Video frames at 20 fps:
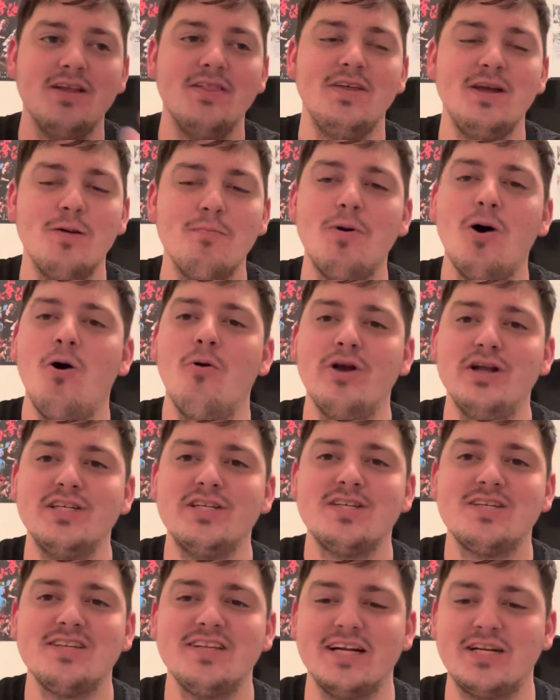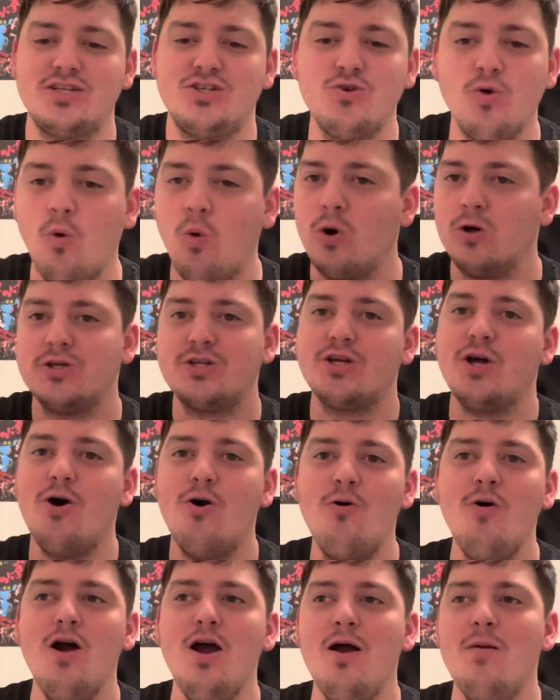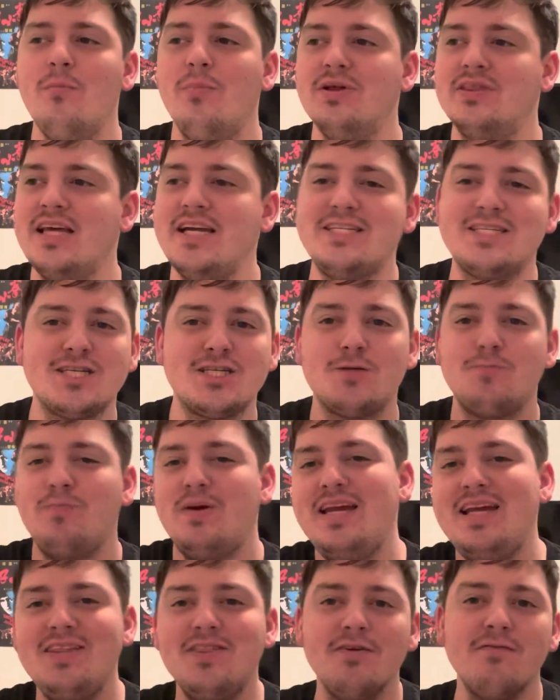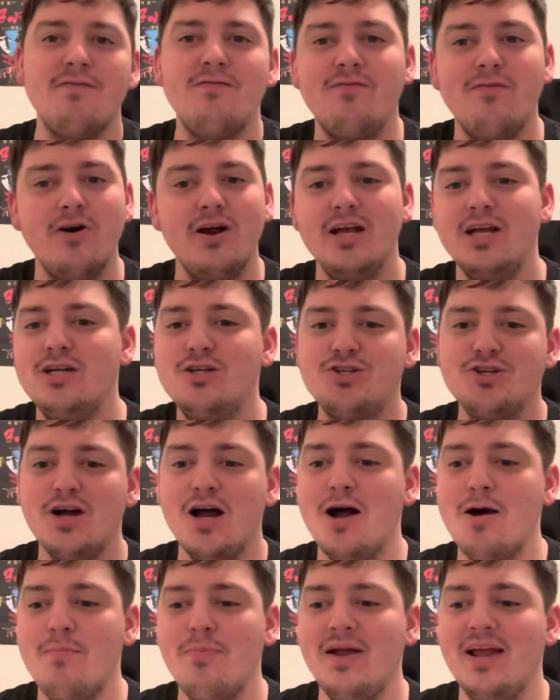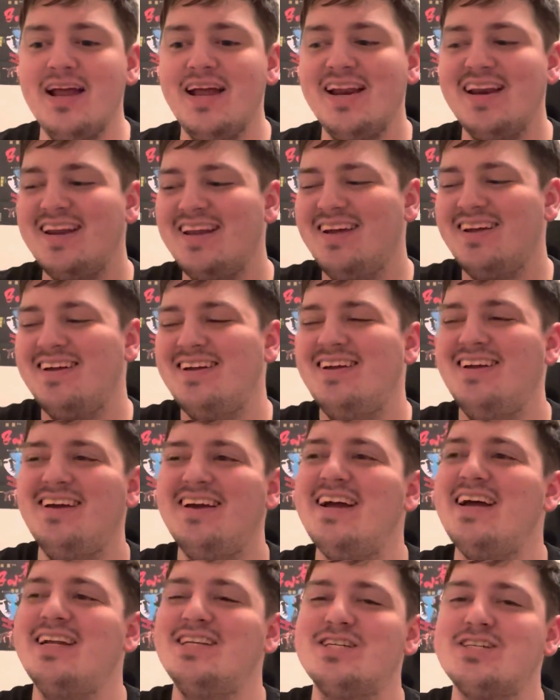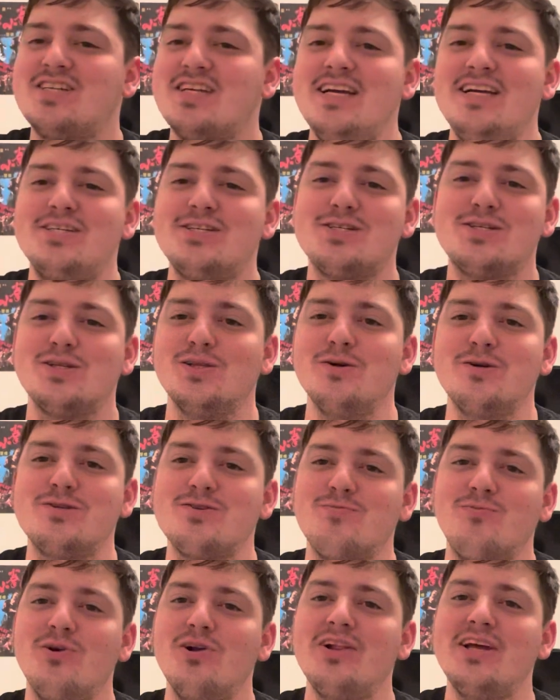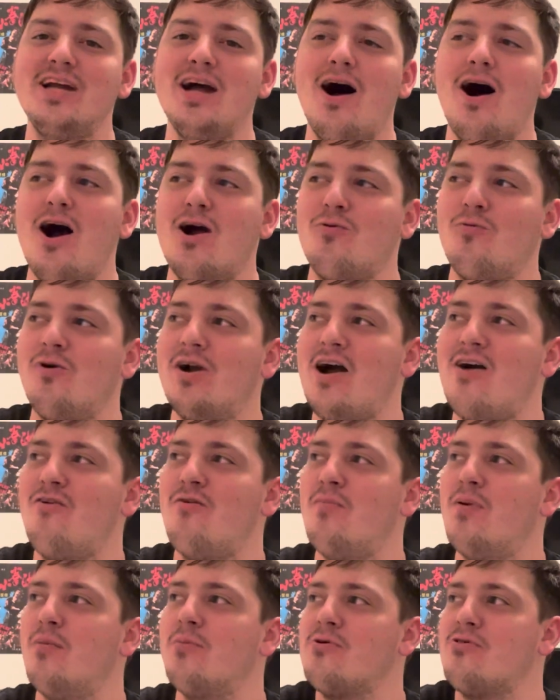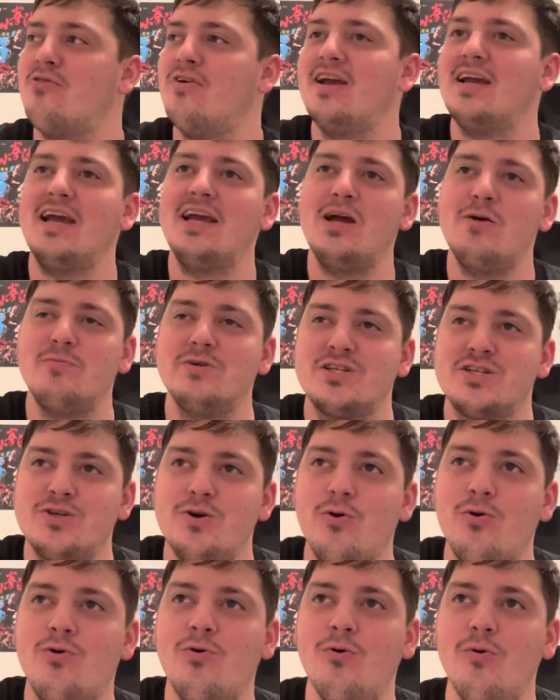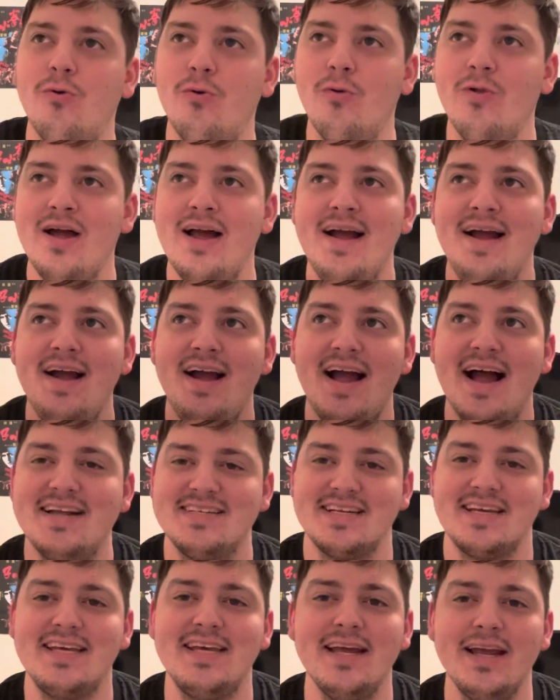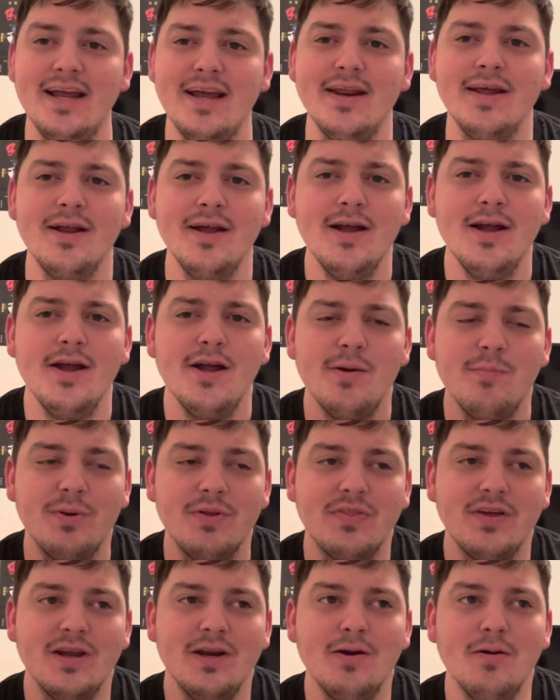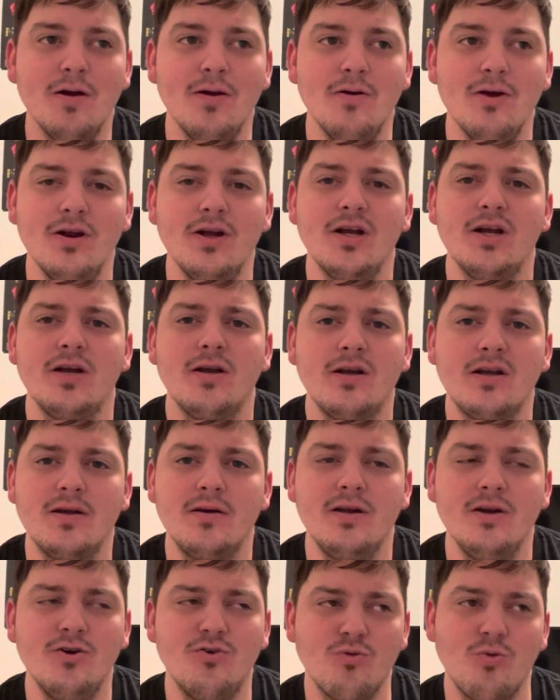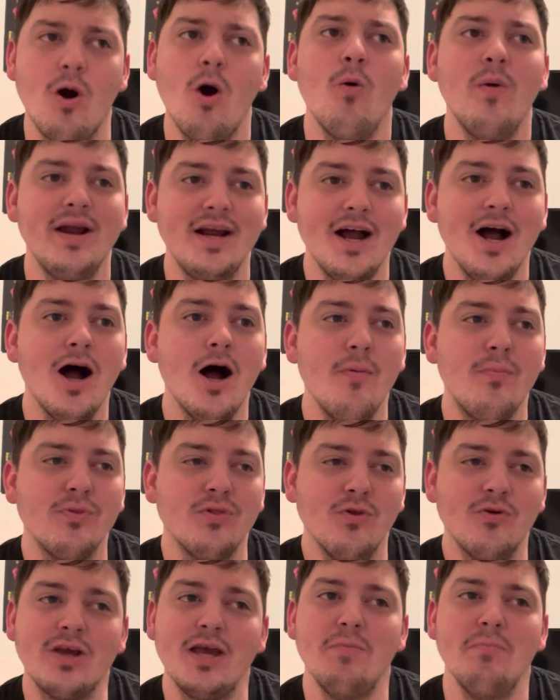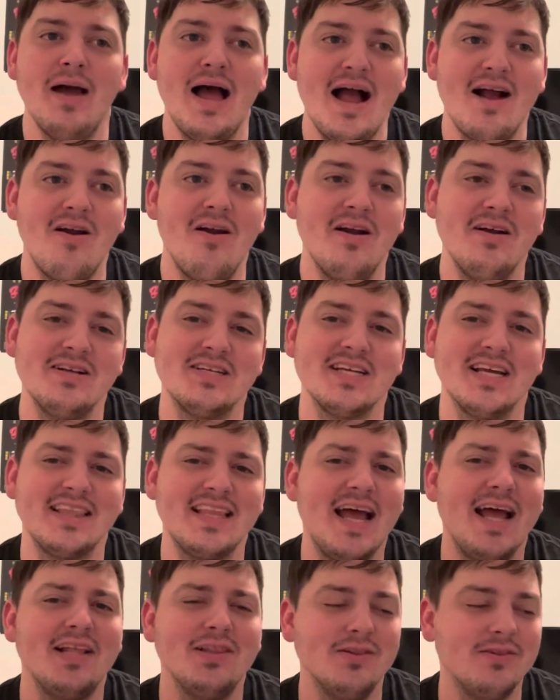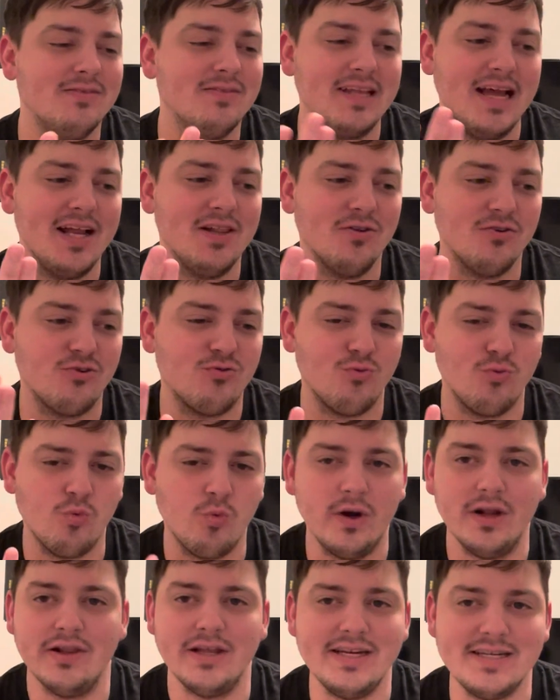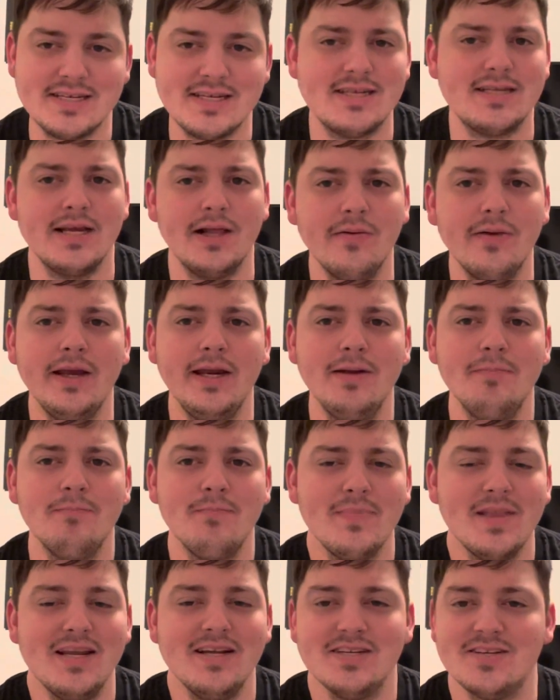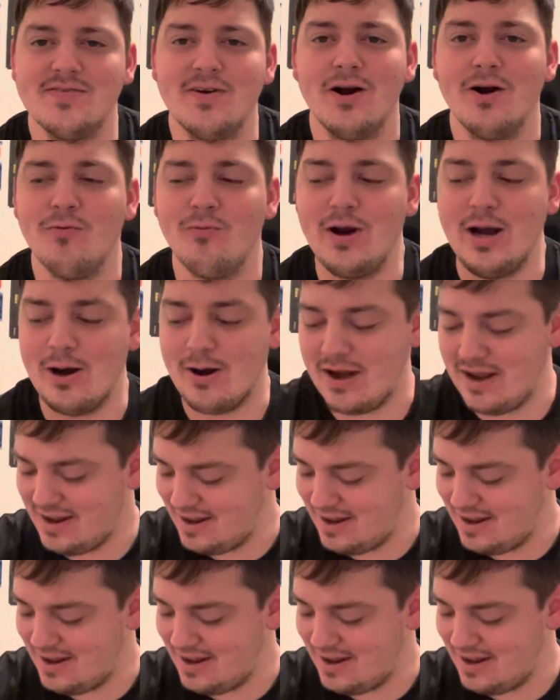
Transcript: opponent's like torso, but they speed the footage up, and it just looks really awkward. I remember thinking it was so cool as a kid, but then growing up, looking back on it, it's like that looked really silly. It's very weird.